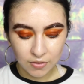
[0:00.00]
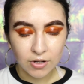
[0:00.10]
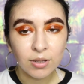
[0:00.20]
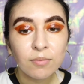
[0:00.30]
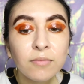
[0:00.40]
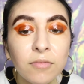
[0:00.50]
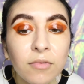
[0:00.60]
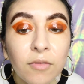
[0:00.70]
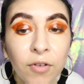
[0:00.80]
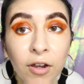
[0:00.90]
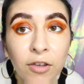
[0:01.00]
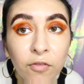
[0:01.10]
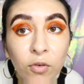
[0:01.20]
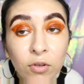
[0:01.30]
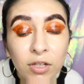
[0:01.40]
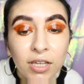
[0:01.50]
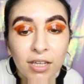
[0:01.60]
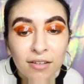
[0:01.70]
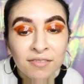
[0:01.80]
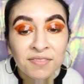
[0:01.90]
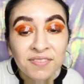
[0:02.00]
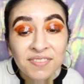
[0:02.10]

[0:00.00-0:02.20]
very, very full looking.